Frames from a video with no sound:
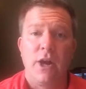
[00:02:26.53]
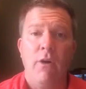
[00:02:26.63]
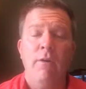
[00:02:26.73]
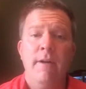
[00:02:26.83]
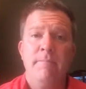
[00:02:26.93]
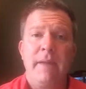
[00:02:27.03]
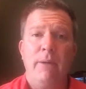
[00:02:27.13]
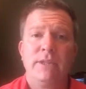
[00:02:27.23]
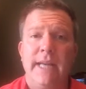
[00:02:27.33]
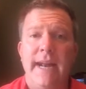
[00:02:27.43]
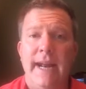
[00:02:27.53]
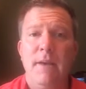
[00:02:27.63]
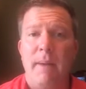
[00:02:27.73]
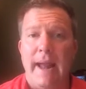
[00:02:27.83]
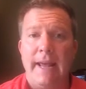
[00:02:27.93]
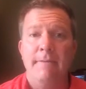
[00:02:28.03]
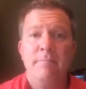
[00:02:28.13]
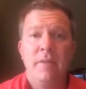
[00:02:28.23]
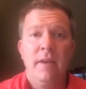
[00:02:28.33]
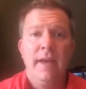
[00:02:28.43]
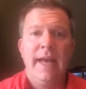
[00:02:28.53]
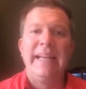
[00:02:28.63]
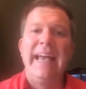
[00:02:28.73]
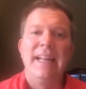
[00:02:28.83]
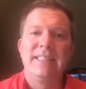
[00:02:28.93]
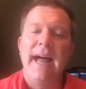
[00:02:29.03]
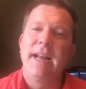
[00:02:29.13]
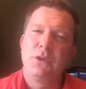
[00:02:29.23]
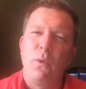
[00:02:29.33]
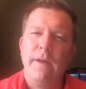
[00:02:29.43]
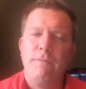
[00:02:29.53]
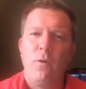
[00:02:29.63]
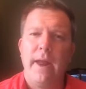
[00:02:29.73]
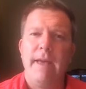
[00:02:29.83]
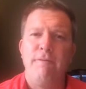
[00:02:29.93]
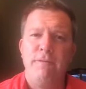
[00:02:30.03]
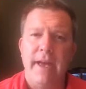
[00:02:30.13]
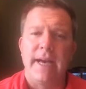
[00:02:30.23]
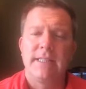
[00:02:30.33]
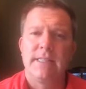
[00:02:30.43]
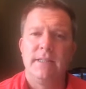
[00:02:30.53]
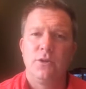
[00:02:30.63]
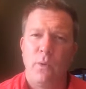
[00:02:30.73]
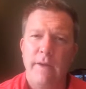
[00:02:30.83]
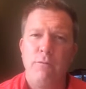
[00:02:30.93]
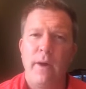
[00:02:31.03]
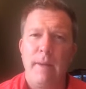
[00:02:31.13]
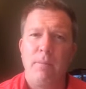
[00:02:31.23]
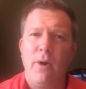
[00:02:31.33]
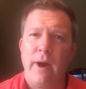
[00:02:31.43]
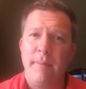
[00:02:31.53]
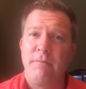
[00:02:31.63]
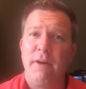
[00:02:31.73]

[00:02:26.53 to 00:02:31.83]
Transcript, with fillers: So I would say to anybody, again, it's not a 24 day fix, 24 day program.